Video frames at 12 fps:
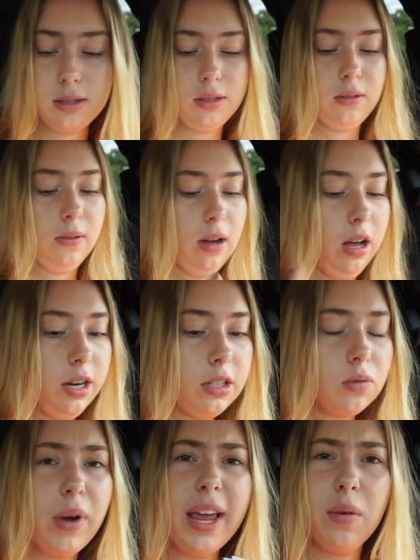So on
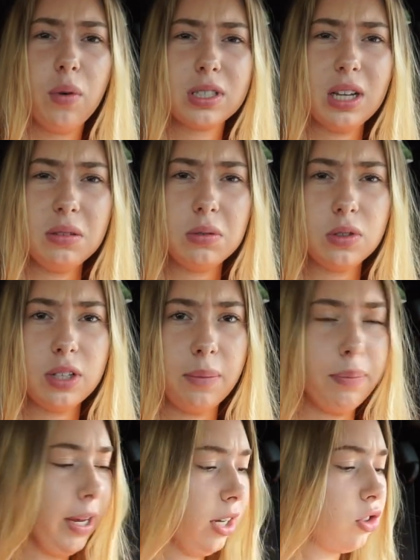it, wait, wasn't I supposed to
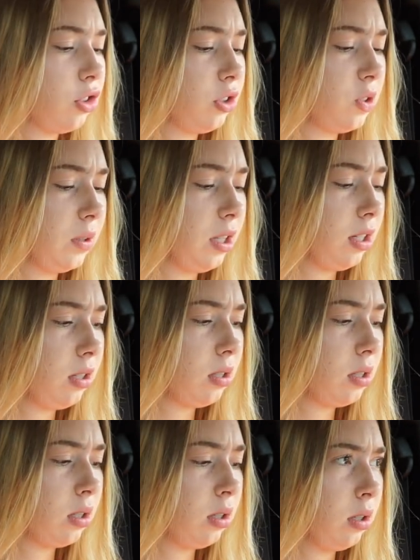get pictures with
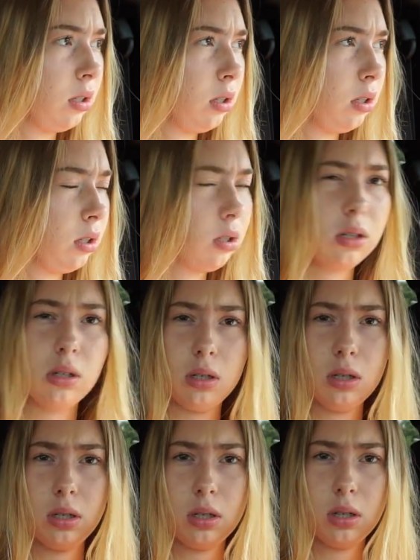this?
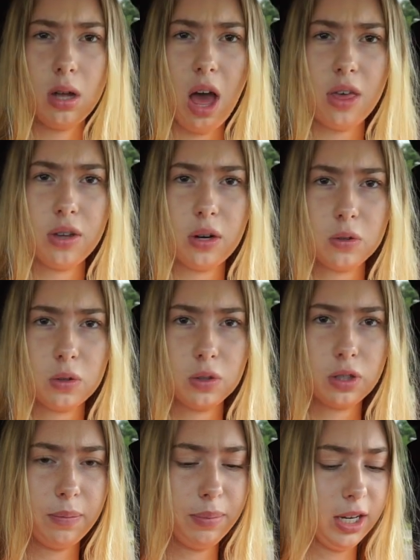I thought I was
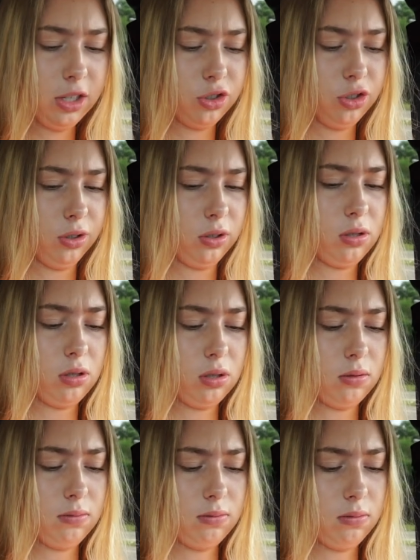supposed to get
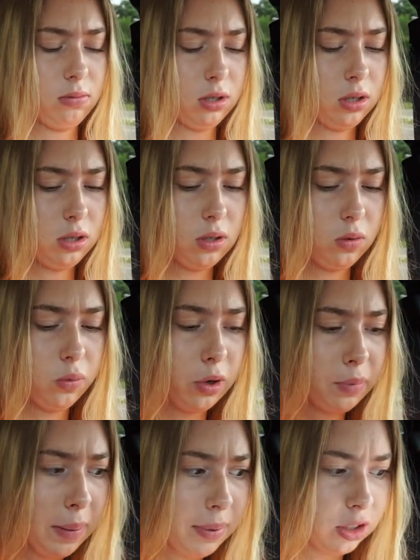pictures.
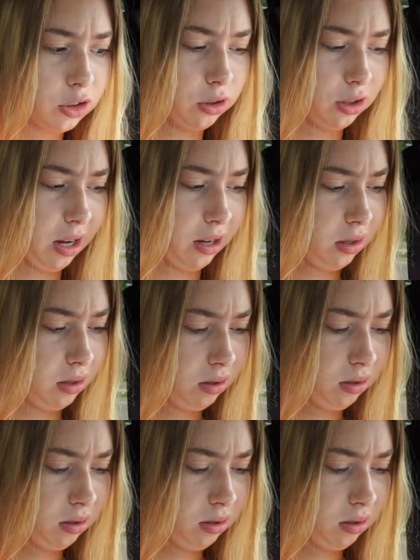Where are my pictures at?